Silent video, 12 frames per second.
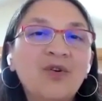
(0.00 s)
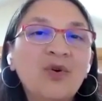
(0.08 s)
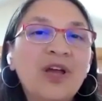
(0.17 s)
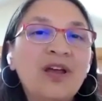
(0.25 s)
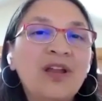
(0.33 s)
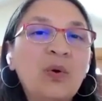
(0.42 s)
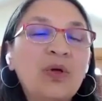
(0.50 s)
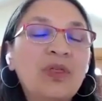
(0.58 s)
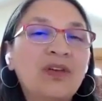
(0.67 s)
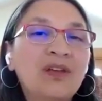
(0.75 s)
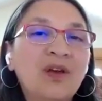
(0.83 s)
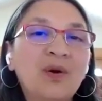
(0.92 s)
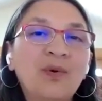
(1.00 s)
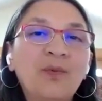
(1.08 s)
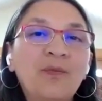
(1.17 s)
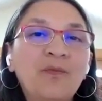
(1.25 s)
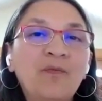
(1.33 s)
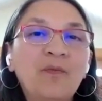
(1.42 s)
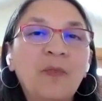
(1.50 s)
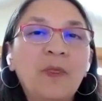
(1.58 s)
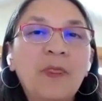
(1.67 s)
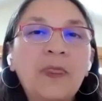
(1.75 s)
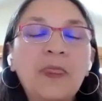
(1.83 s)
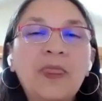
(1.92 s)
creating within you.
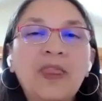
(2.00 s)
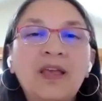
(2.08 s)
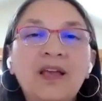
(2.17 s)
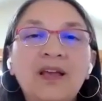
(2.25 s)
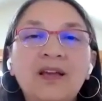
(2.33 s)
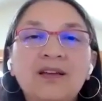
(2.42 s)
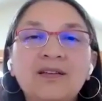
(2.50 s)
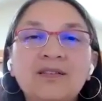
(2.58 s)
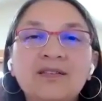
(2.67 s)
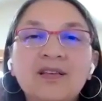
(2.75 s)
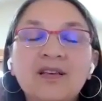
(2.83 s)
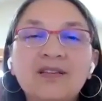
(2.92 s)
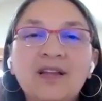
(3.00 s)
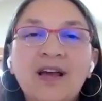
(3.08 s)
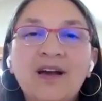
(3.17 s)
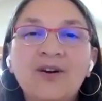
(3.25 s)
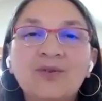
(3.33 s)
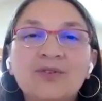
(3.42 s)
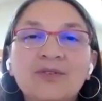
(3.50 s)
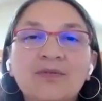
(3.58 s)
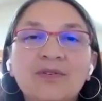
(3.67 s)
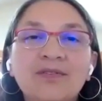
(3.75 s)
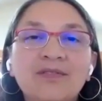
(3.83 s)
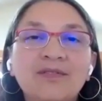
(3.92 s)
Send it out
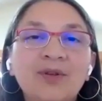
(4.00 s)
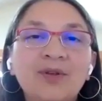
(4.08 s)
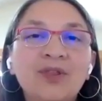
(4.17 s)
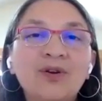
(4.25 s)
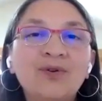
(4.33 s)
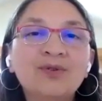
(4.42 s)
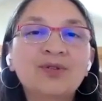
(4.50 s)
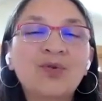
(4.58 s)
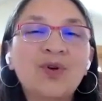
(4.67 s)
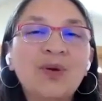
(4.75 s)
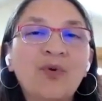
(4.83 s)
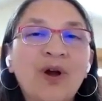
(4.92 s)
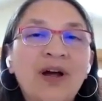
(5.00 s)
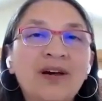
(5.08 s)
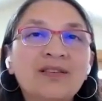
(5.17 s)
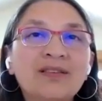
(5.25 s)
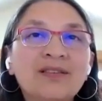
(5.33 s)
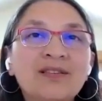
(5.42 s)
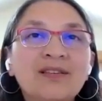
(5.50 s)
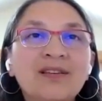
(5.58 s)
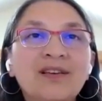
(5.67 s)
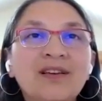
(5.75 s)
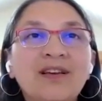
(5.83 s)
with those 3 breaths.